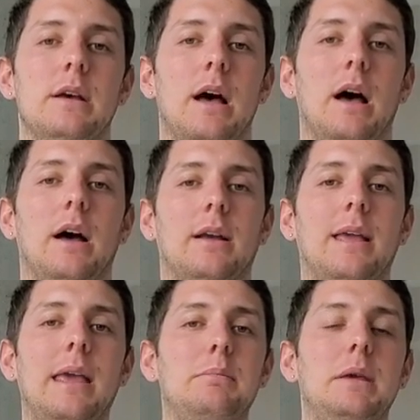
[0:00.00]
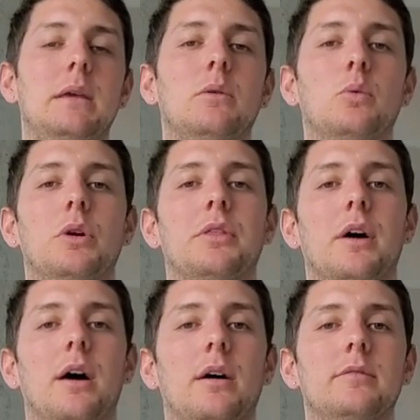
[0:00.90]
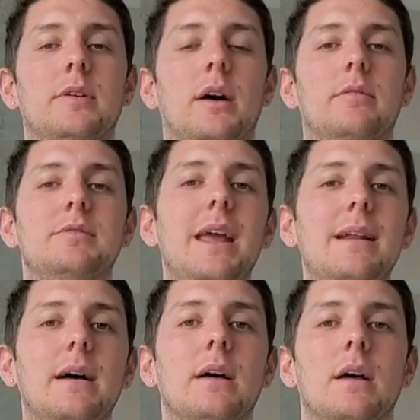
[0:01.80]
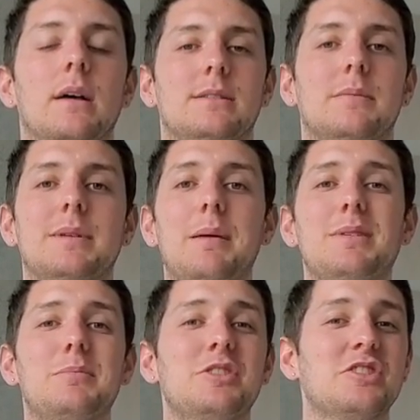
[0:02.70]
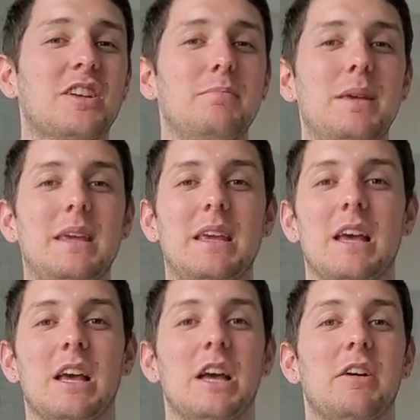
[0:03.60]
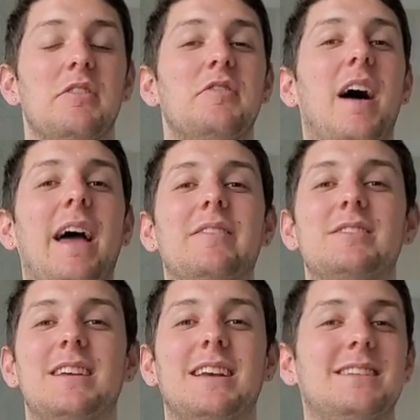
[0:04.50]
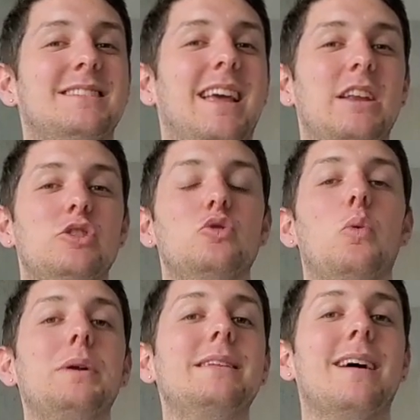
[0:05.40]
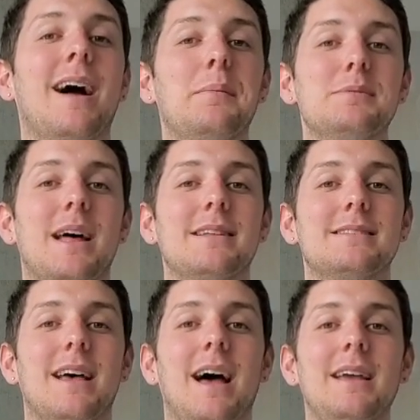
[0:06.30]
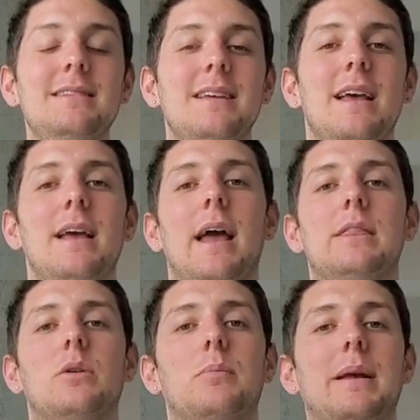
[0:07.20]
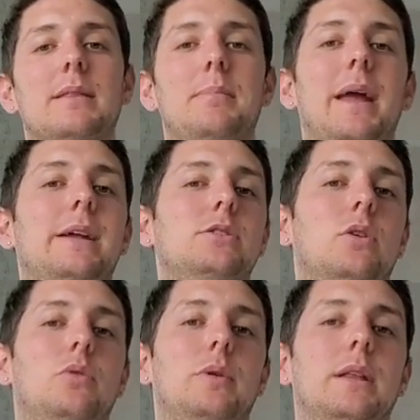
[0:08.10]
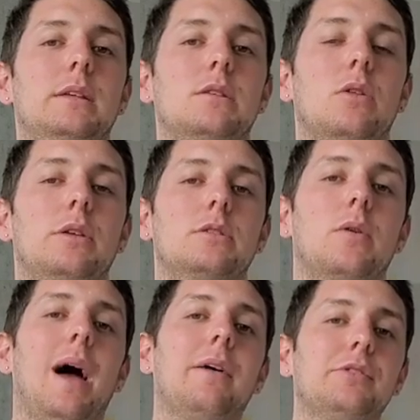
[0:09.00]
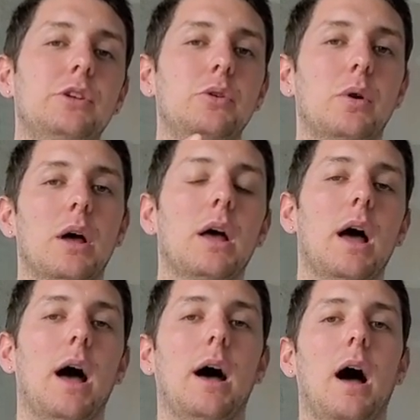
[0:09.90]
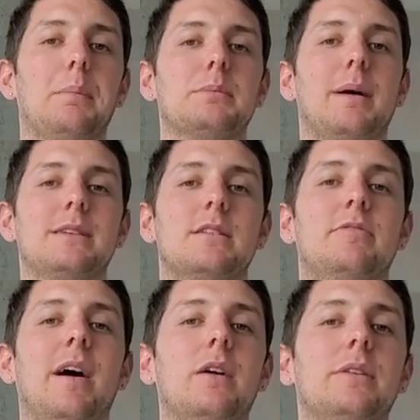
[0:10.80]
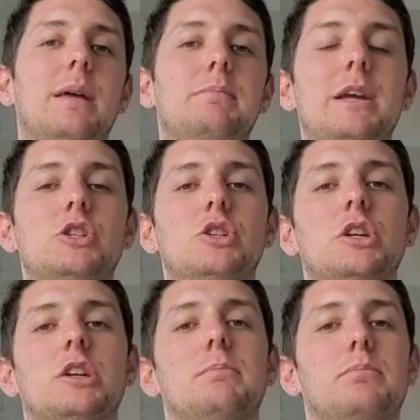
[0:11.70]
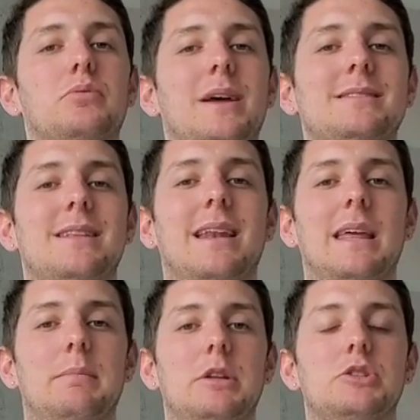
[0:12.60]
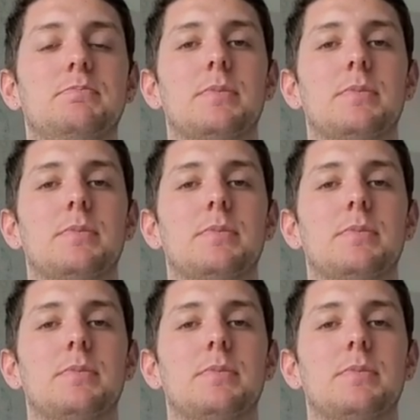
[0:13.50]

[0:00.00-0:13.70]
KB worth of data. Sometimes images can be 5, 6, 10, 20 times that size, and they'll make the page load really slowly. So after you optimize the file name, make sure to compress that image.